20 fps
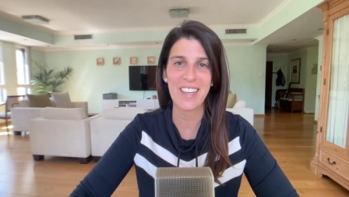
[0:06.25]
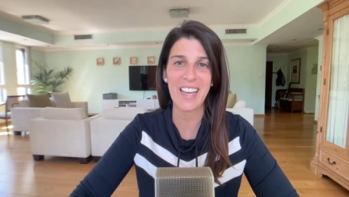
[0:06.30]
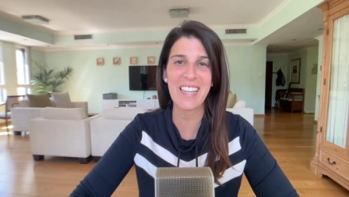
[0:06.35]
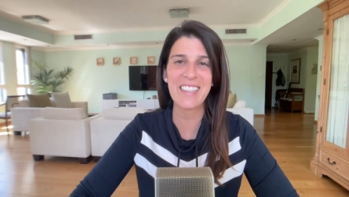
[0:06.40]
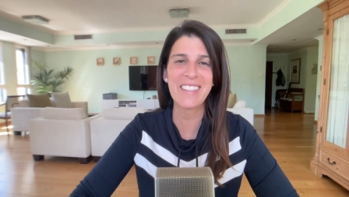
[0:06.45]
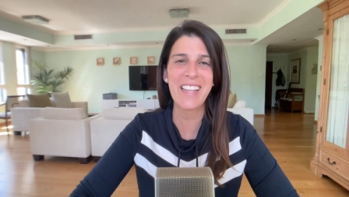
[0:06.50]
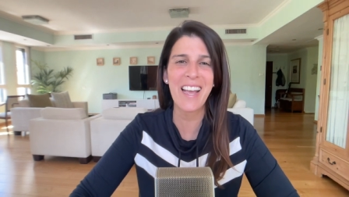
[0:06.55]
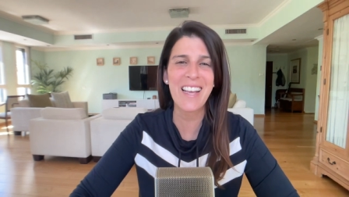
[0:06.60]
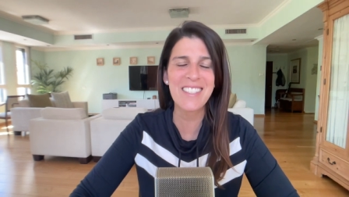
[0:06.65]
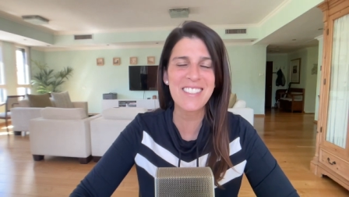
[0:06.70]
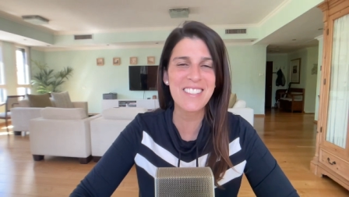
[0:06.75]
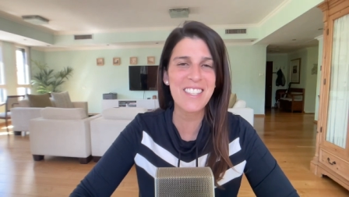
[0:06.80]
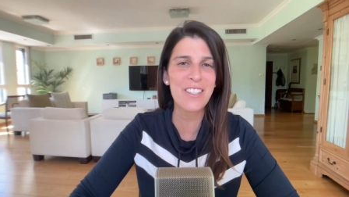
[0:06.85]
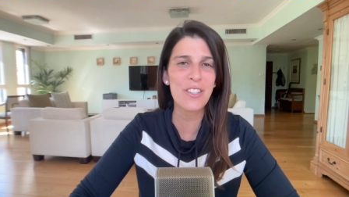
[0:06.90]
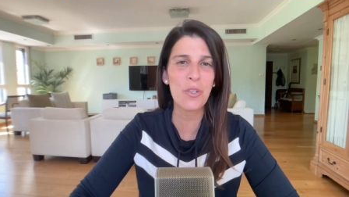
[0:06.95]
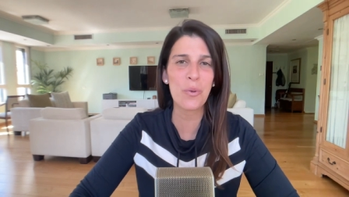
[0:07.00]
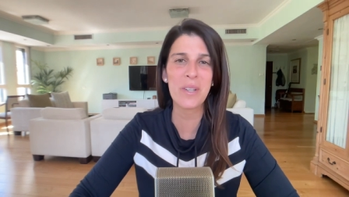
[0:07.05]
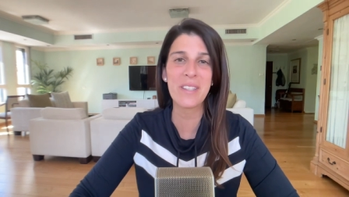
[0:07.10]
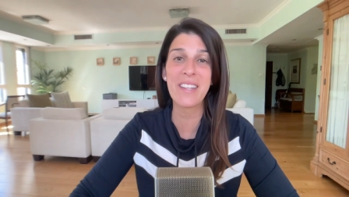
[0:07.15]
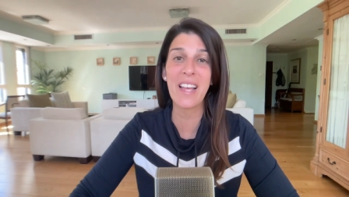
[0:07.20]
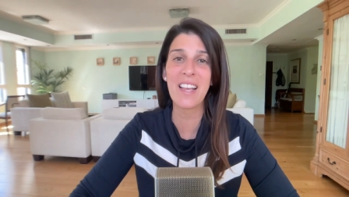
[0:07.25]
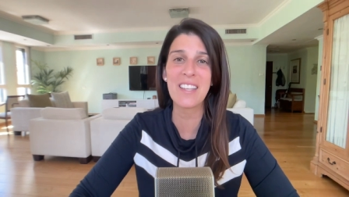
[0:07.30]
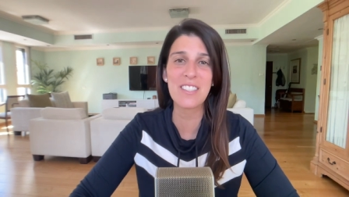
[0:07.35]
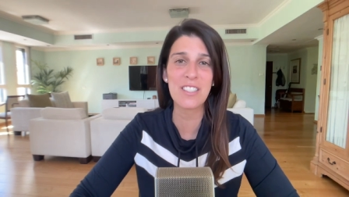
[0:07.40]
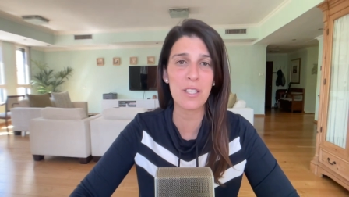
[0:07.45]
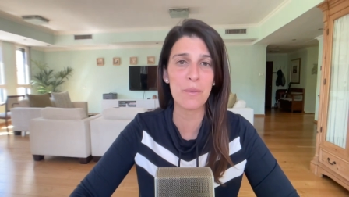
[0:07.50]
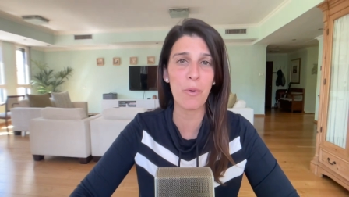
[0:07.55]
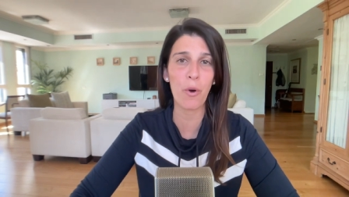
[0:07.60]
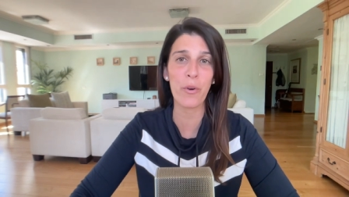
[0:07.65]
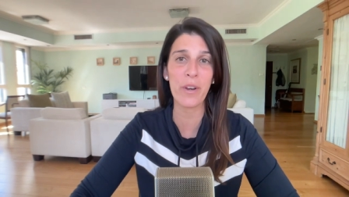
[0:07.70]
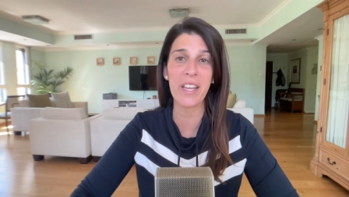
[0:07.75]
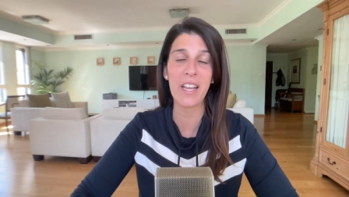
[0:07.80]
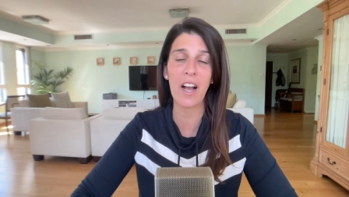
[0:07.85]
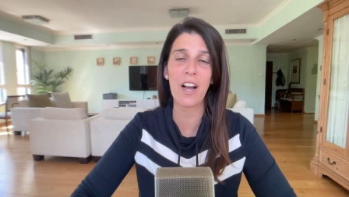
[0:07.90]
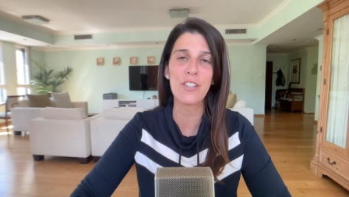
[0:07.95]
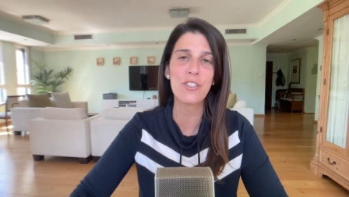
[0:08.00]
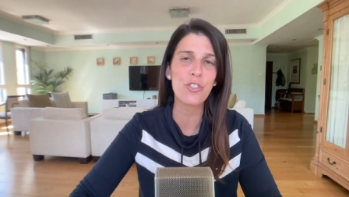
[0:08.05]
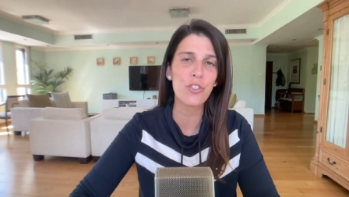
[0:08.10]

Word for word: a test into a testimony, a